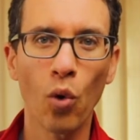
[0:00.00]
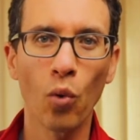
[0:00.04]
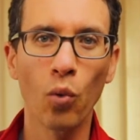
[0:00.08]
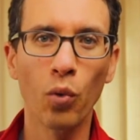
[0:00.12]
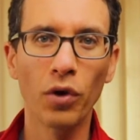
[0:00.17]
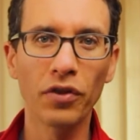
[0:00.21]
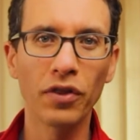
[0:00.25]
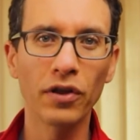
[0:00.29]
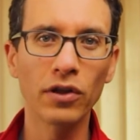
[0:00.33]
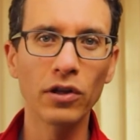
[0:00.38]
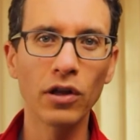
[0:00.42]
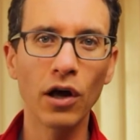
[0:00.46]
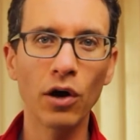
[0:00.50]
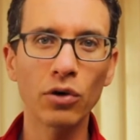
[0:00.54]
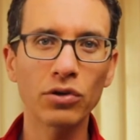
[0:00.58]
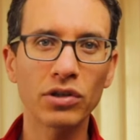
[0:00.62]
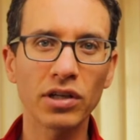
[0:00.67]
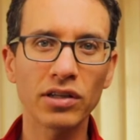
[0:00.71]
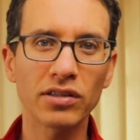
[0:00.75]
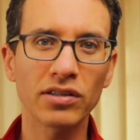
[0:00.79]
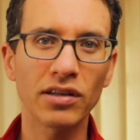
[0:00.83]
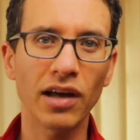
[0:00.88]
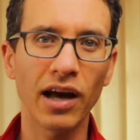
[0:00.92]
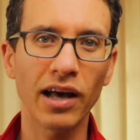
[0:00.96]
With a low
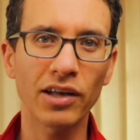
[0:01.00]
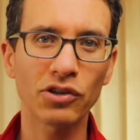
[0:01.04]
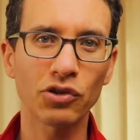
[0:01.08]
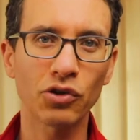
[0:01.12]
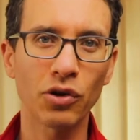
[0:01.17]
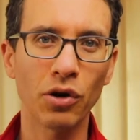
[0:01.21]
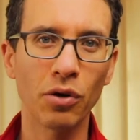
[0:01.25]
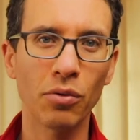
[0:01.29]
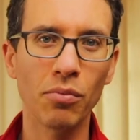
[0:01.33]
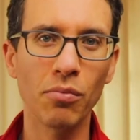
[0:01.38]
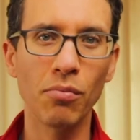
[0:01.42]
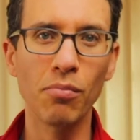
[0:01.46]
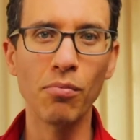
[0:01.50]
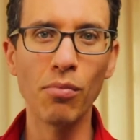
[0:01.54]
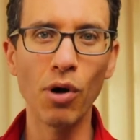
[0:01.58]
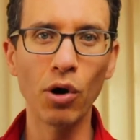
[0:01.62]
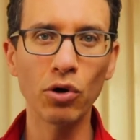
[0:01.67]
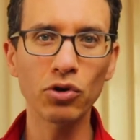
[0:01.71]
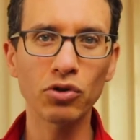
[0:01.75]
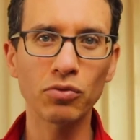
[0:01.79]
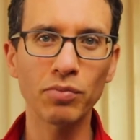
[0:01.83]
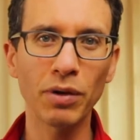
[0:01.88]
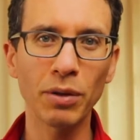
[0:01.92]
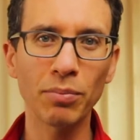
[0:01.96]
testosterone,
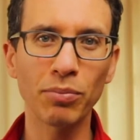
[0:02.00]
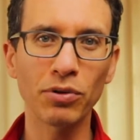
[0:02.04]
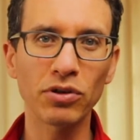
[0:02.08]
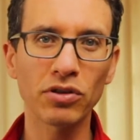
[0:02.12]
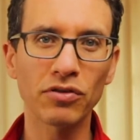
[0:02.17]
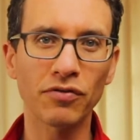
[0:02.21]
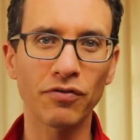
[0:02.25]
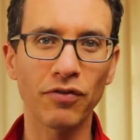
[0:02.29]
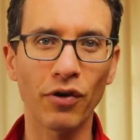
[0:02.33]
most people's